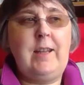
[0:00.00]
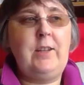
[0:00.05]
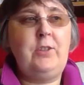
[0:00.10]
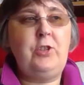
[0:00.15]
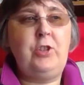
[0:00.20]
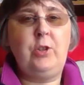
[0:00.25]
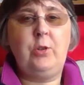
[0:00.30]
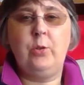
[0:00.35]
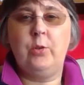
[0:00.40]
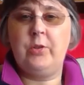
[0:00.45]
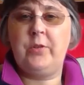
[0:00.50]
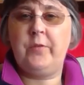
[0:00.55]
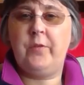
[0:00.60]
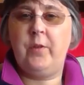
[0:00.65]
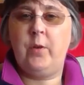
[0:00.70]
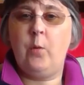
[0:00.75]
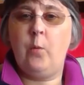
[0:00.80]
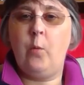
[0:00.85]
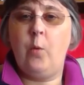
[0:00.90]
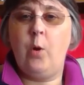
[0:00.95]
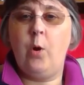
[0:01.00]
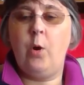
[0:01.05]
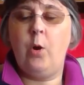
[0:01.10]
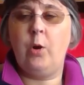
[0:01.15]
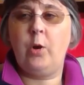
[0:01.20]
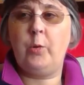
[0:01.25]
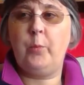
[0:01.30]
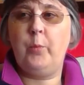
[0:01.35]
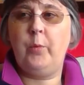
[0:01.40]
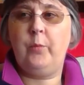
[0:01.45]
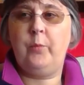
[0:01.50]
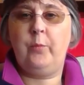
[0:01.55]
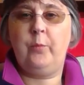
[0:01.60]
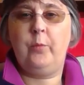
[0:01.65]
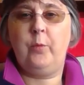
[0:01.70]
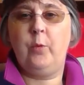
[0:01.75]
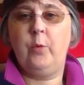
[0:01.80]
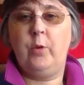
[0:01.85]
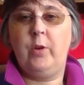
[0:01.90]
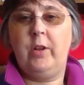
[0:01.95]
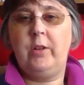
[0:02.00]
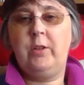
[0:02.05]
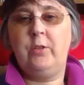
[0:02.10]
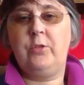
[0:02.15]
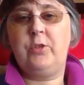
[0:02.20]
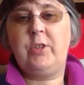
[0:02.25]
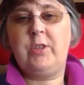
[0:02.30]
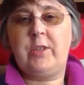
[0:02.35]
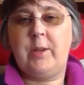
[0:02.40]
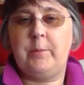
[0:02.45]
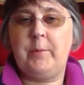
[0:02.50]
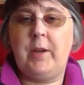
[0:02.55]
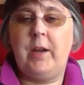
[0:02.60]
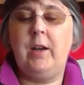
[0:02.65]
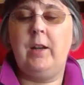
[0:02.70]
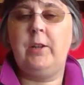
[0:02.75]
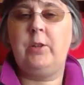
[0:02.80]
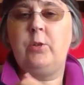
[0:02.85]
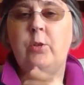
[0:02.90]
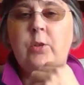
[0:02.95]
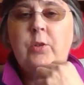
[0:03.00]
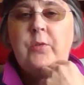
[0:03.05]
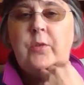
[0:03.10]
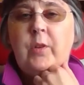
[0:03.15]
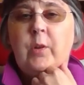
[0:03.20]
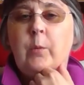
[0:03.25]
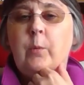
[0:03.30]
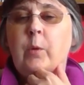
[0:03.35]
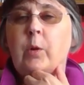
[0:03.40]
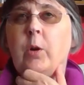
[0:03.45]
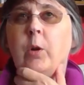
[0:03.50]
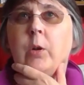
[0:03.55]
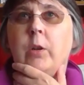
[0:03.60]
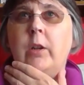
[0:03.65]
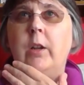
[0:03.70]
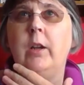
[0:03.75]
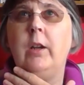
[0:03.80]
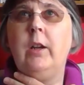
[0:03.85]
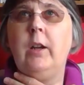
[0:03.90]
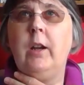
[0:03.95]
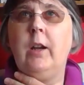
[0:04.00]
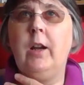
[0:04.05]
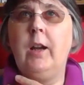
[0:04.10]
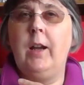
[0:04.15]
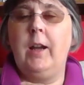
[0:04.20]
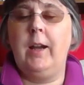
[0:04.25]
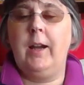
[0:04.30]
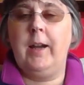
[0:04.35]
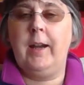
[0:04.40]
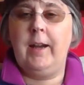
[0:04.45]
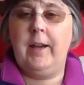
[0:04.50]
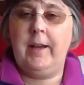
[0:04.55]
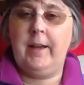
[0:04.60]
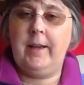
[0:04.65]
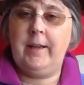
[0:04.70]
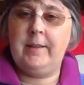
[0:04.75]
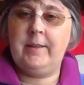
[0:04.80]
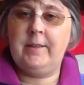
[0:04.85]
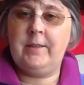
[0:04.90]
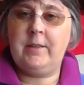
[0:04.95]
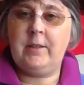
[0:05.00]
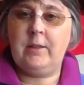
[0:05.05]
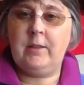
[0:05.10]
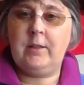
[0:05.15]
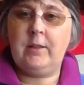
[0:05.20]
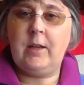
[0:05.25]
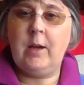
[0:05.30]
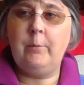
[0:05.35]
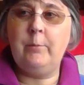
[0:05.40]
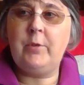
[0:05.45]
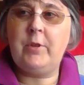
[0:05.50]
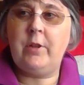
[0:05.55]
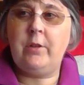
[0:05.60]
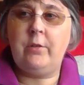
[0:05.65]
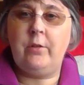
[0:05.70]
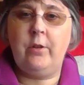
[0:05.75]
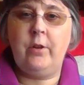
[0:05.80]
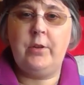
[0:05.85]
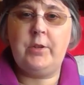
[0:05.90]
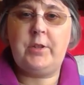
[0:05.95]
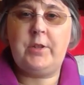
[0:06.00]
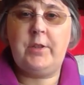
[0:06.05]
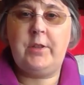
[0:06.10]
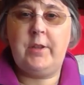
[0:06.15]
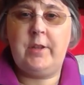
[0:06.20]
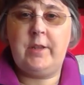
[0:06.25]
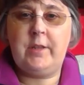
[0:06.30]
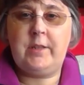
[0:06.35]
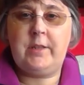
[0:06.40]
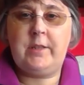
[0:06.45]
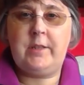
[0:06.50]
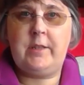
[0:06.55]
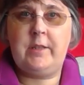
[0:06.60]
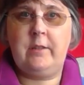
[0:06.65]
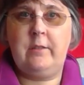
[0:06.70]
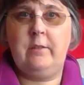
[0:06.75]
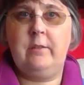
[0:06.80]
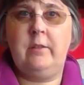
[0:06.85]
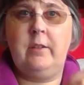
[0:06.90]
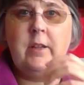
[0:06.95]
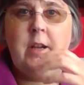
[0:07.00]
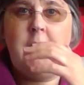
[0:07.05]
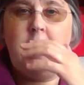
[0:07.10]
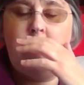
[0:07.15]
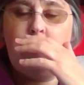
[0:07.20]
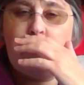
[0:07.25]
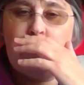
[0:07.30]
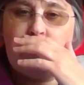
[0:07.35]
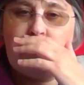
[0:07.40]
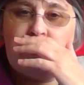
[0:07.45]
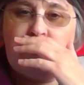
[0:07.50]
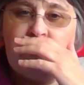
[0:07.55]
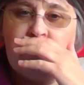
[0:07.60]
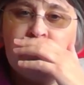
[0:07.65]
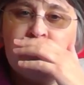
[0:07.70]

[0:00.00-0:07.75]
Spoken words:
she goes for a walk before she gets up early, goes for a walk, and comes across this house